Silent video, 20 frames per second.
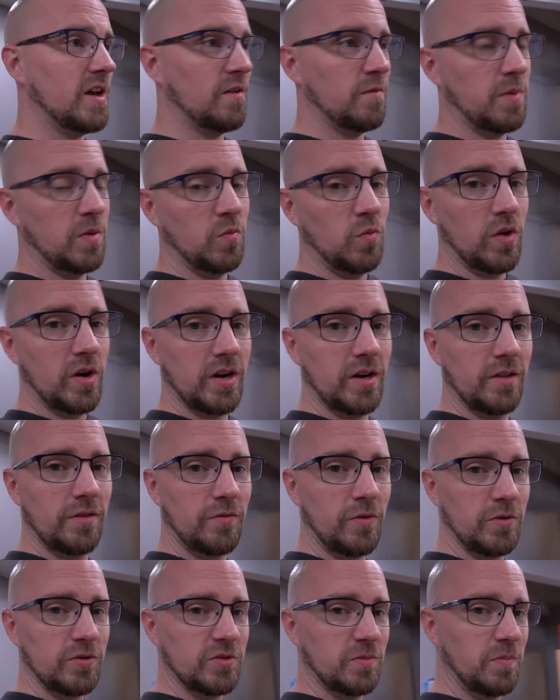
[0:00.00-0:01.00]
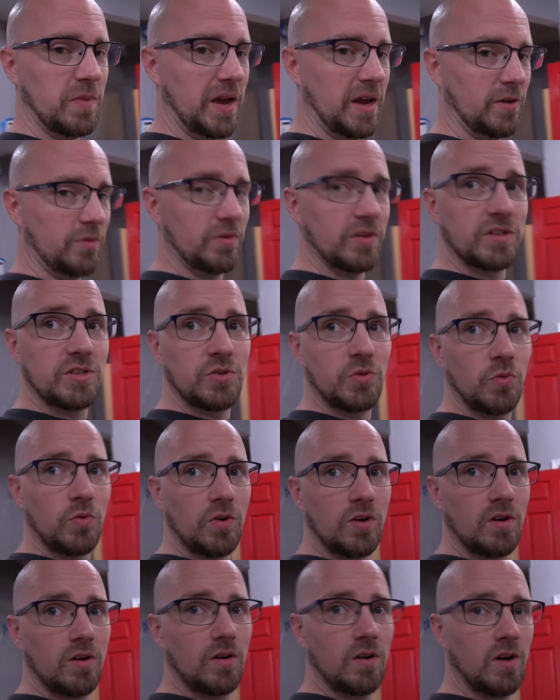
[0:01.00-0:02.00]
have been wanting to throw some paint on this
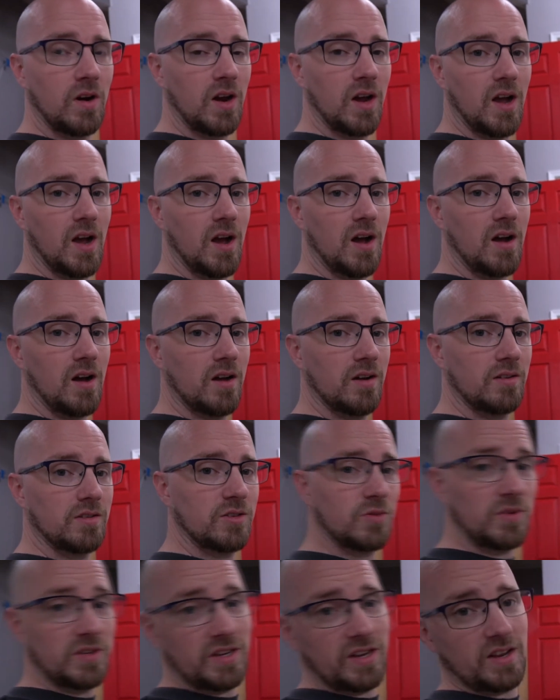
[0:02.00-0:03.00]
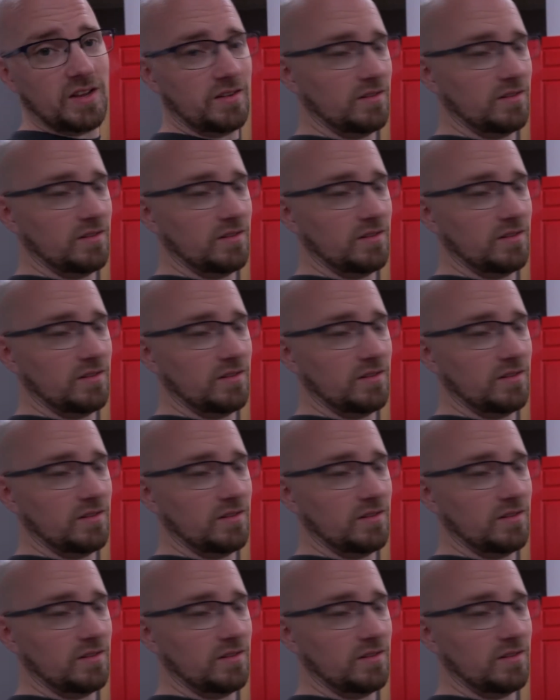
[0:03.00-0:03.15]
door. So I did